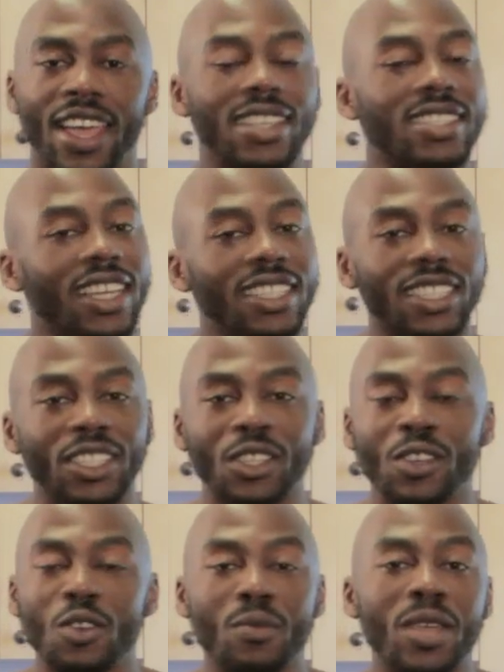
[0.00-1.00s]
Essentially,
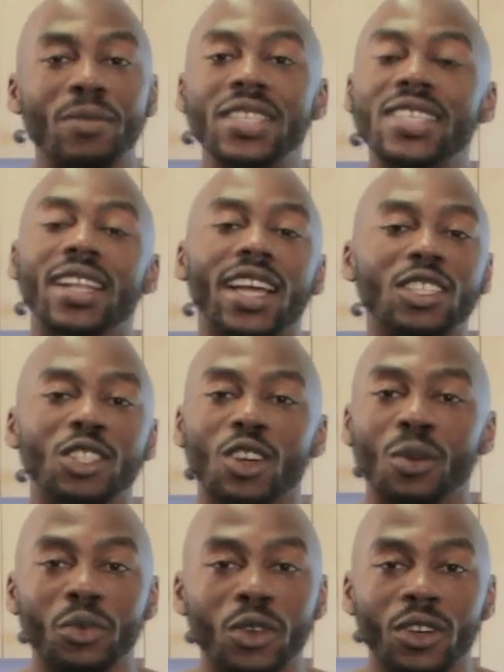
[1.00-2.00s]
you may be sitting at your
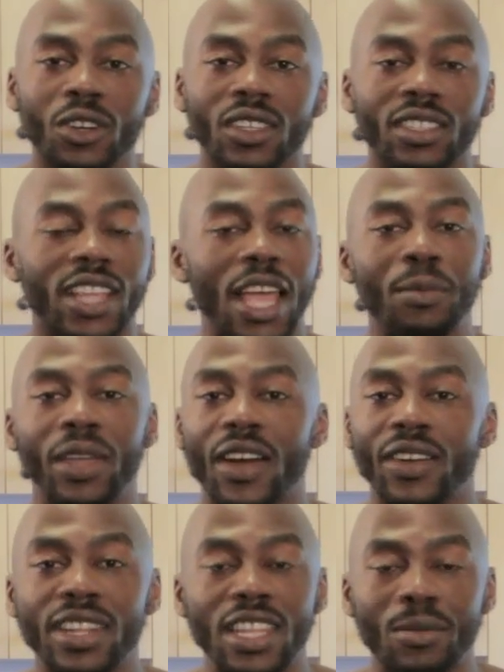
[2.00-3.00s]
computer, typing
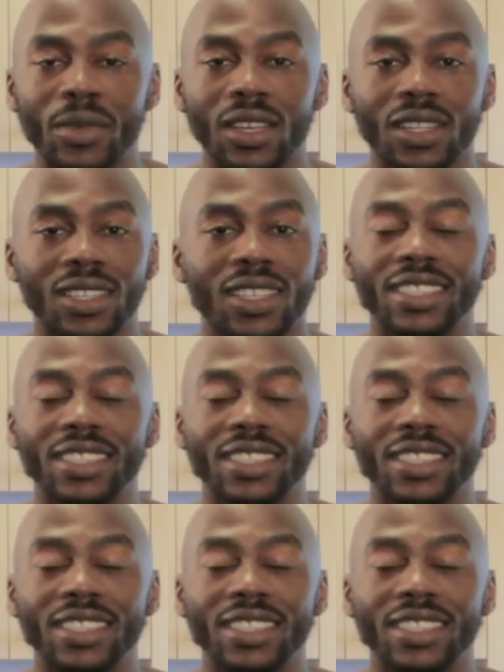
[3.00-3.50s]
out an email,